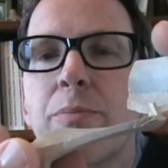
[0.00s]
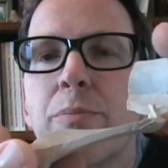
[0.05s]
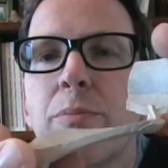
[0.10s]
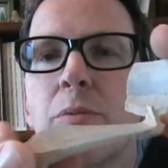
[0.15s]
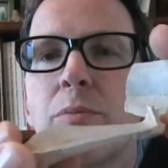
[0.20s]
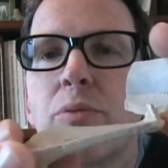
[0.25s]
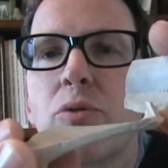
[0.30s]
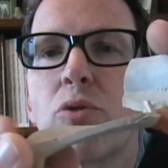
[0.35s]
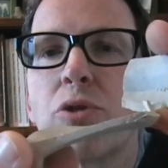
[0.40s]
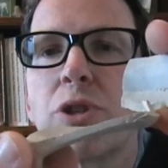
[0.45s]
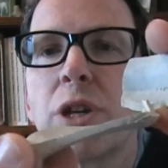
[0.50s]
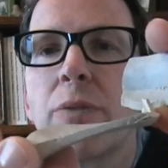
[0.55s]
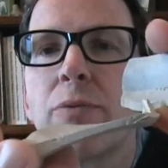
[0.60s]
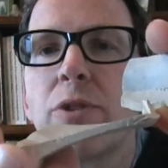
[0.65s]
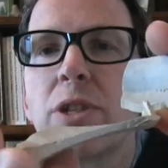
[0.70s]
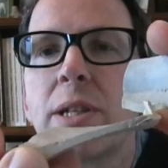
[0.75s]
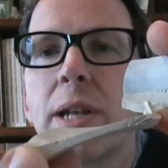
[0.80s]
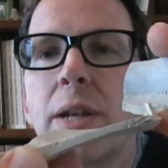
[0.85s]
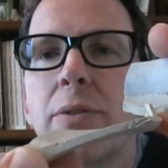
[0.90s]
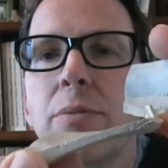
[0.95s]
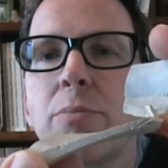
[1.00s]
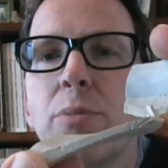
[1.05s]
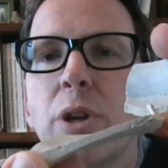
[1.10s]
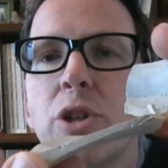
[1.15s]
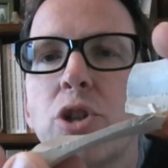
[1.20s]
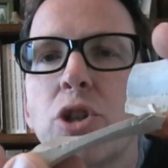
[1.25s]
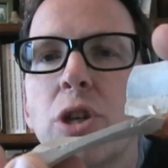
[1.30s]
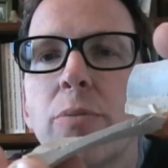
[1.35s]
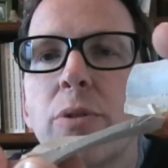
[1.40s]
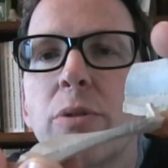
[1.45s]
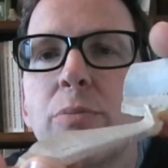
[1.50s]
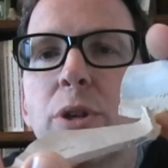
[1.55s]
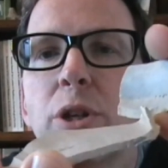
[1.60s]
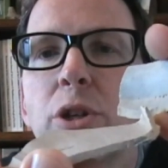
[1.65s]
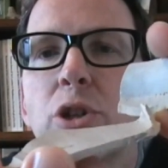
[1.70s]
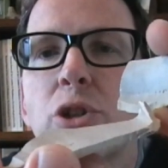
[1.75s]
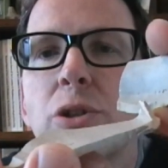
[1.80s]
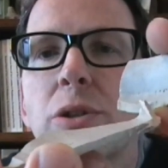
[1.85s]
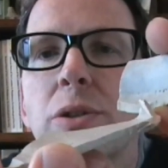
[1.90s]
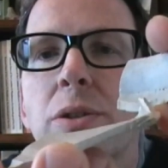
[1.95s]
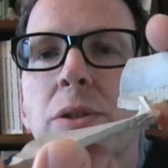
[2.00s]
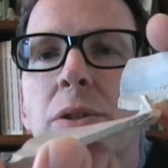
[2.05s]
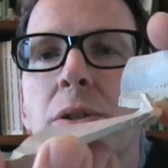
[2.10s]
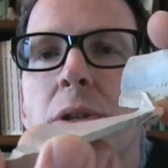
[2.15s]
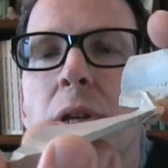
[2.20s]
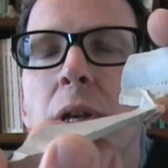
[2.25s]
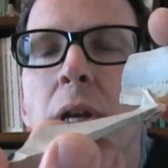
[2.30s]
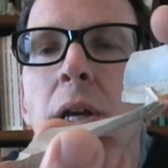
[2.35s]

brought over to London by German merchants